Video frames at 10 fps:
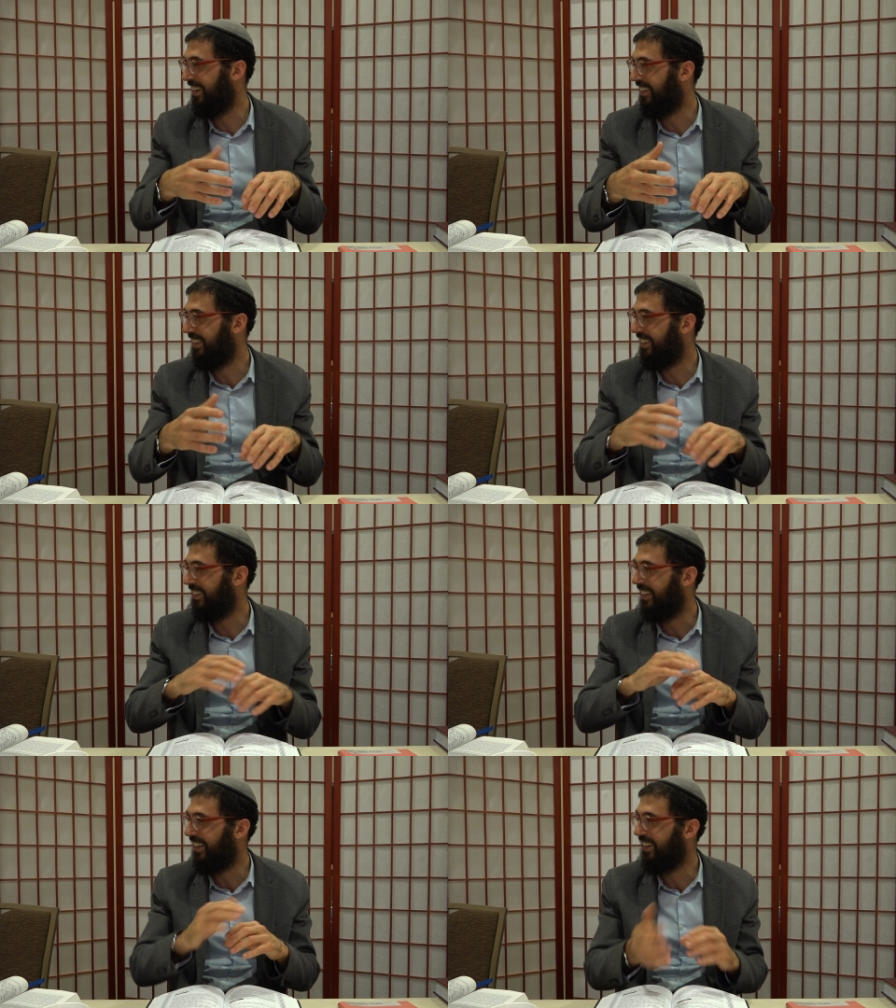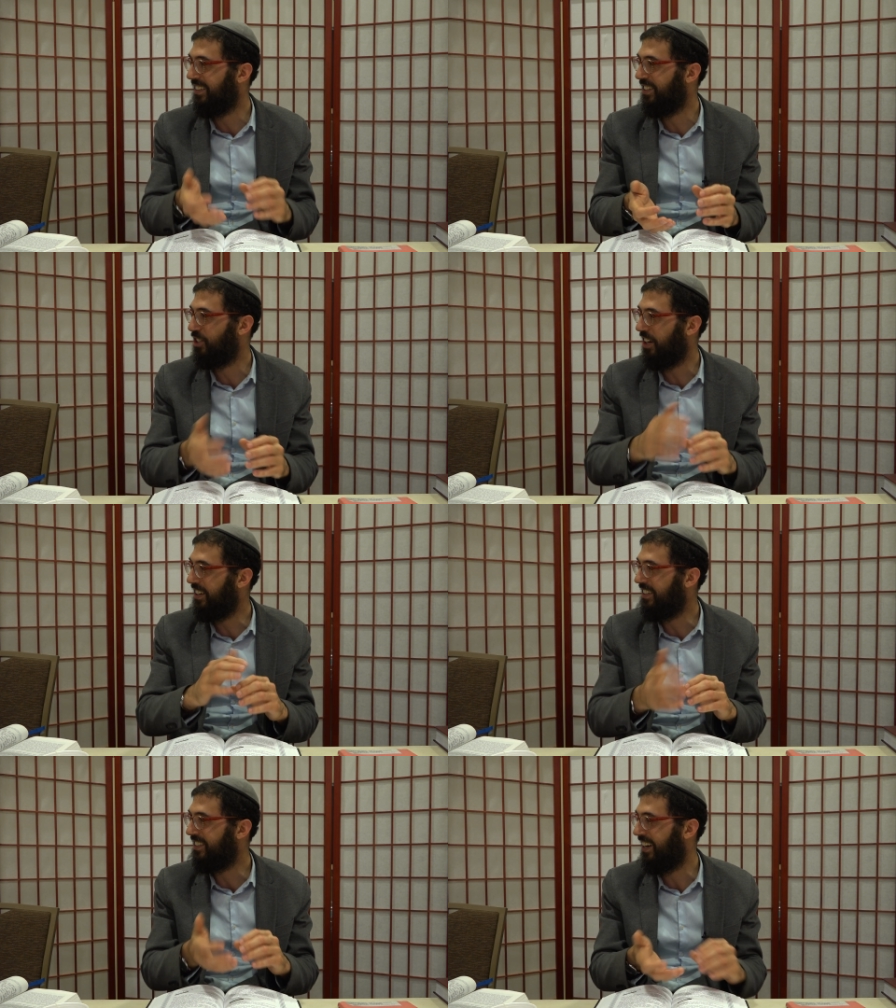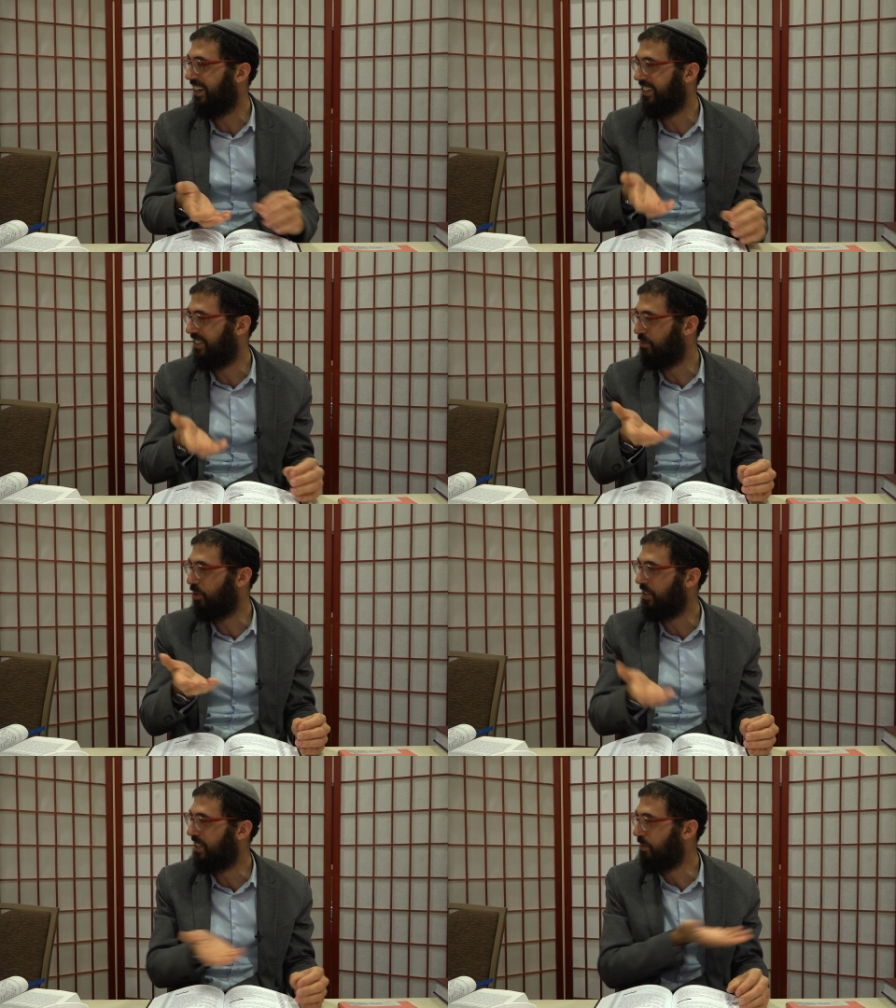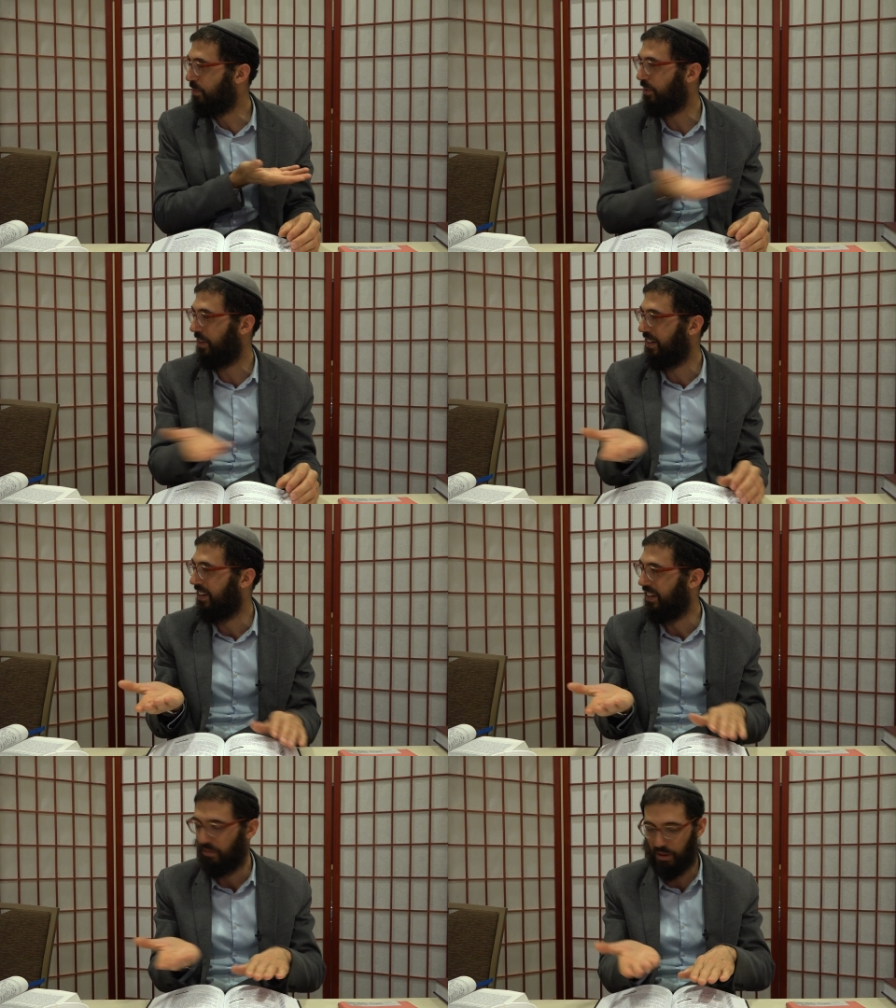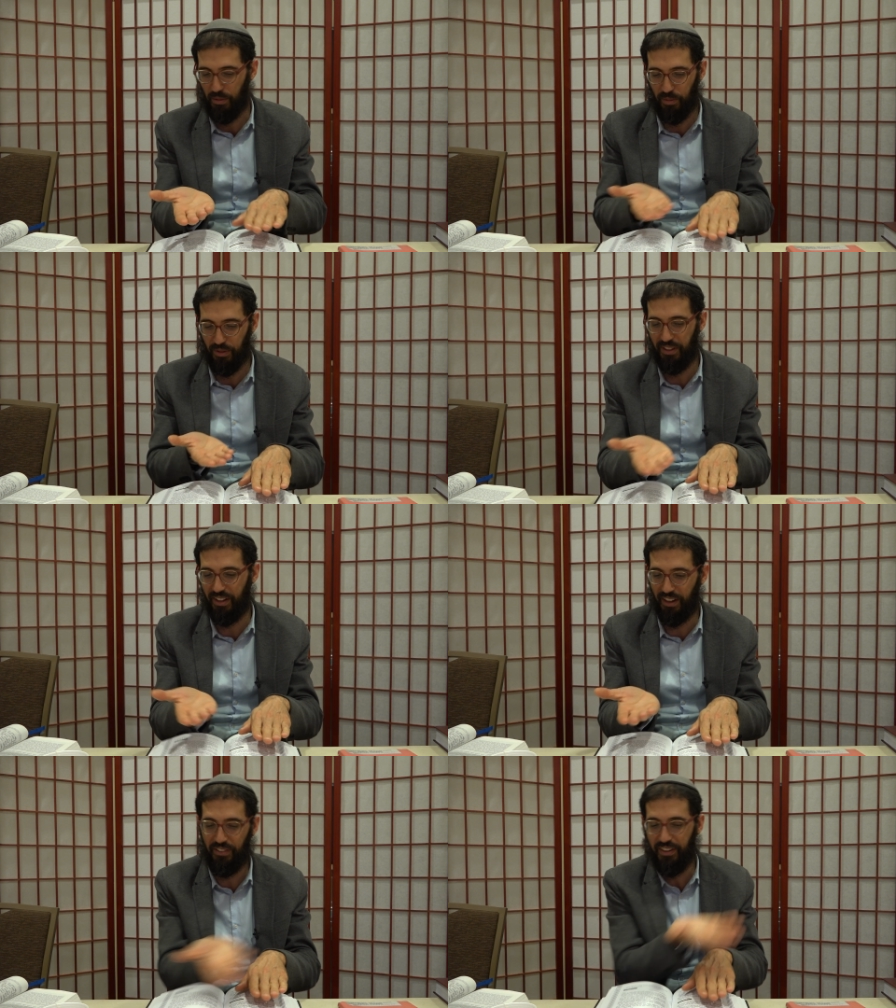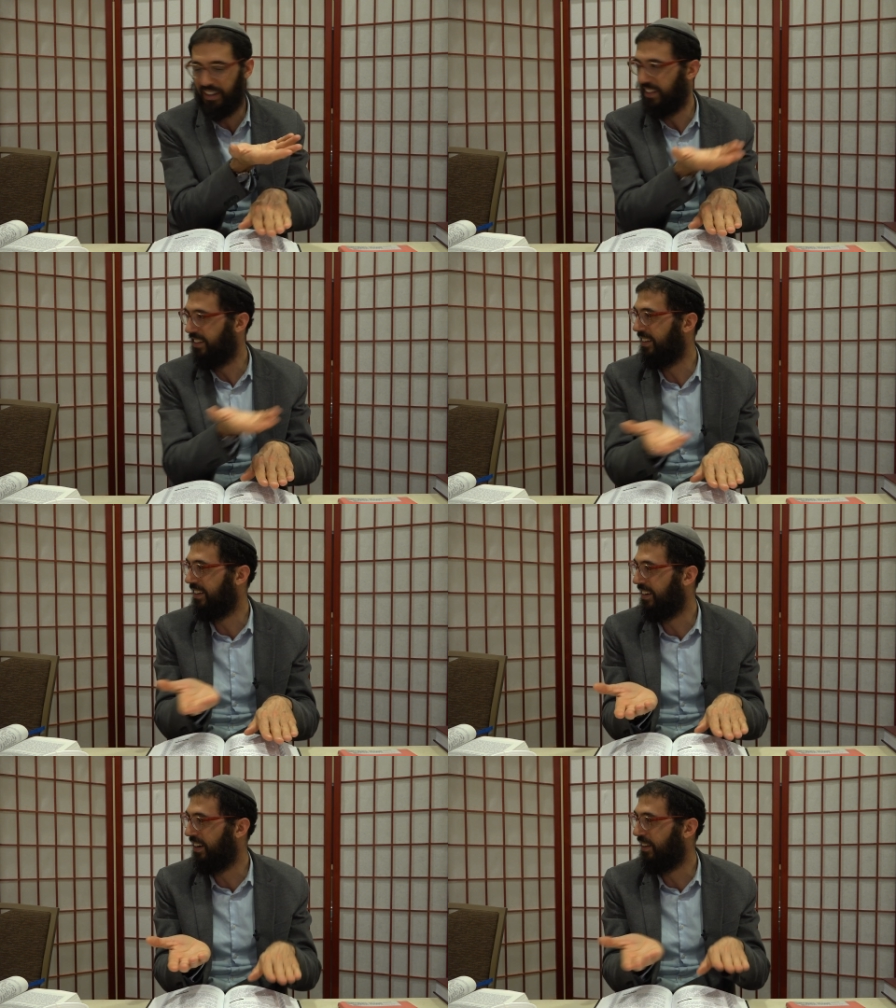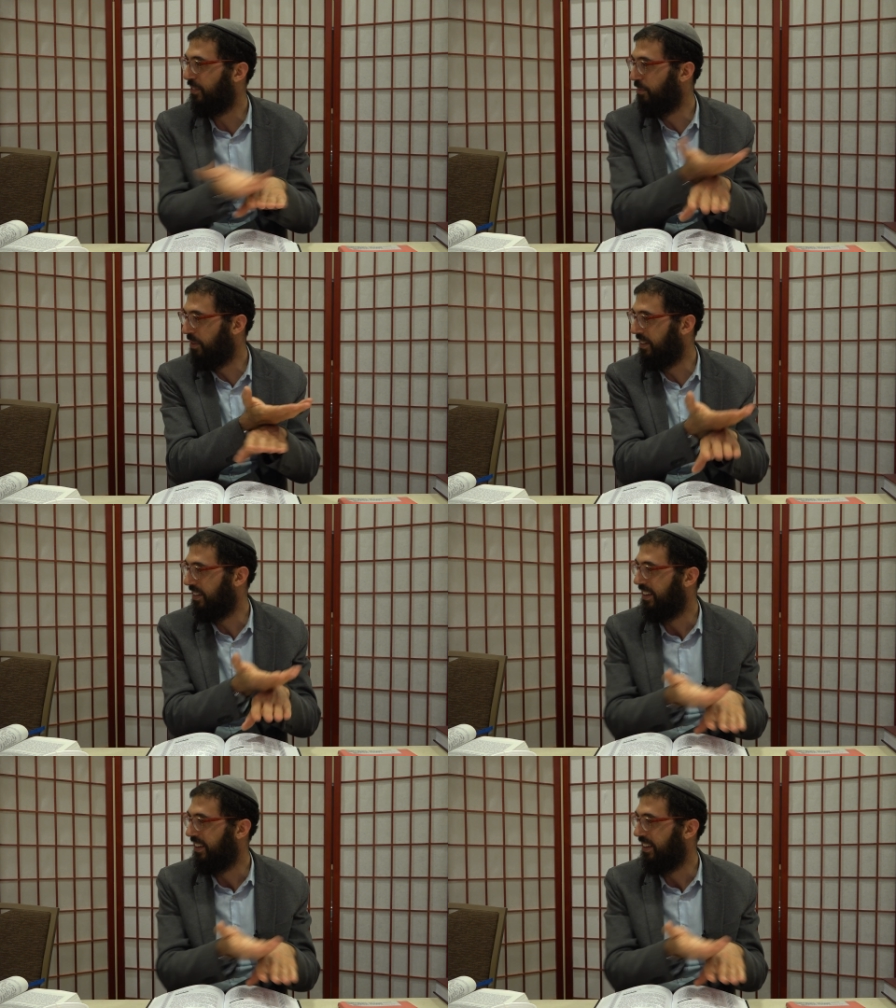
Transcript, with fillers: on the, the, the, shiny side, it's mm-hmm. more slippery. Right. He will put the knife, it could, uh, God forbid.